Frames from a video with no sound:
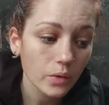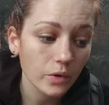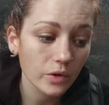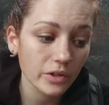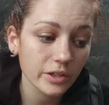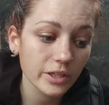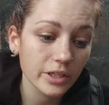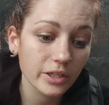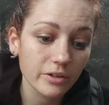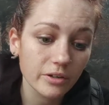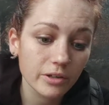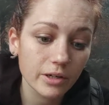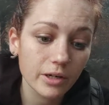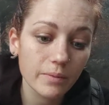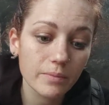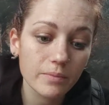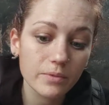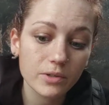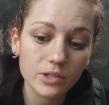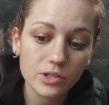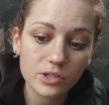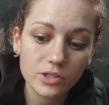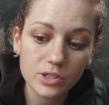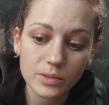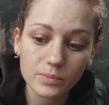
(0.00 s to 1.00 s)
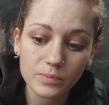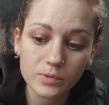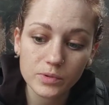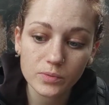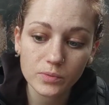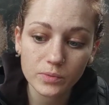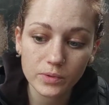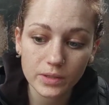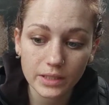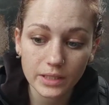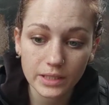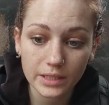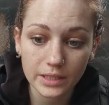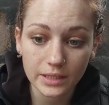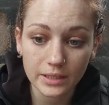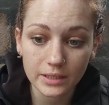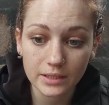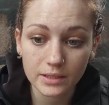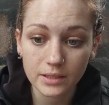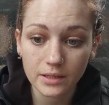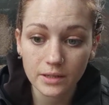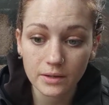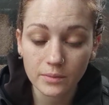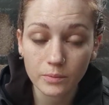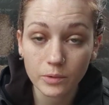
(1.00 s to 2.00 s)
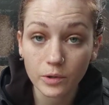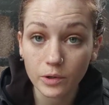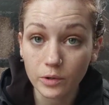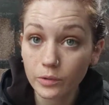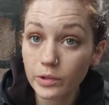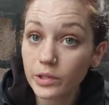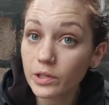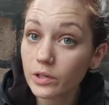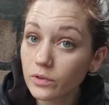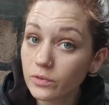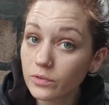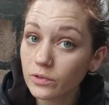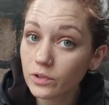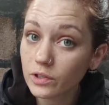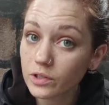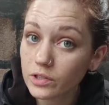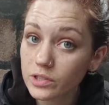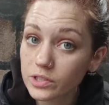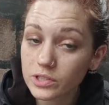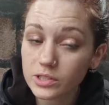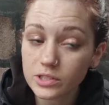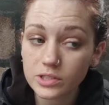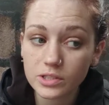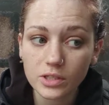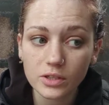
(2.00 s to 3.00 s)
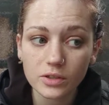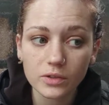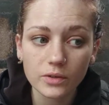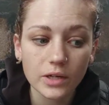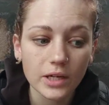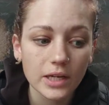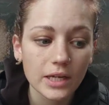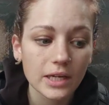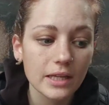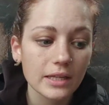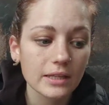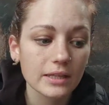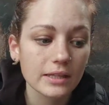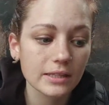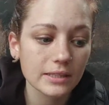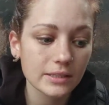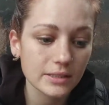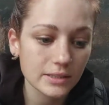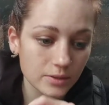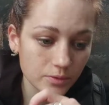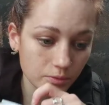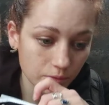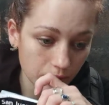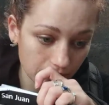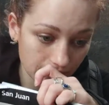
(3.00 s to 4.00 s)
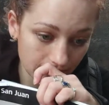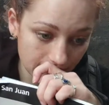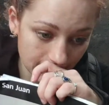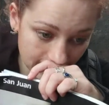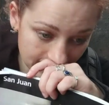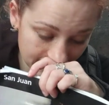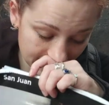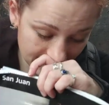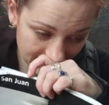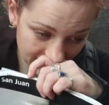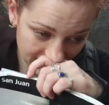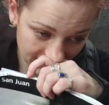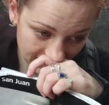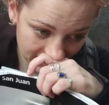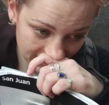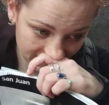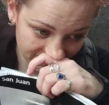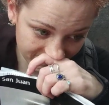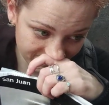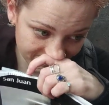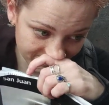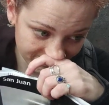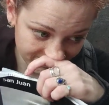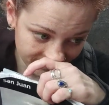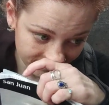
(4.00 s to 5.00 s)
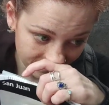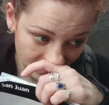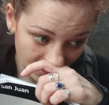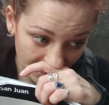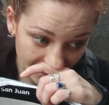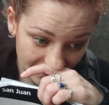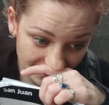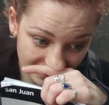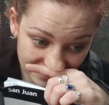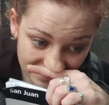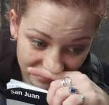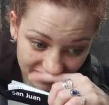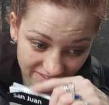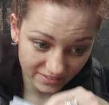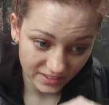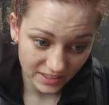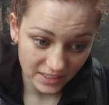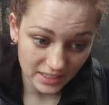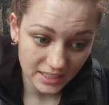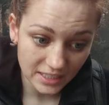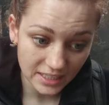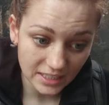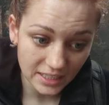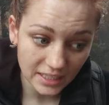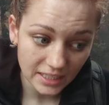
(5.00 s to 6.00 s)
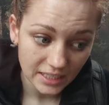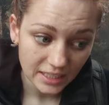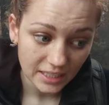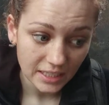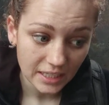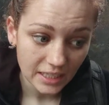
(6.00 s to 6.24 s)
or Europe, the ships would hit Puerto Rico first. So this was highly defended,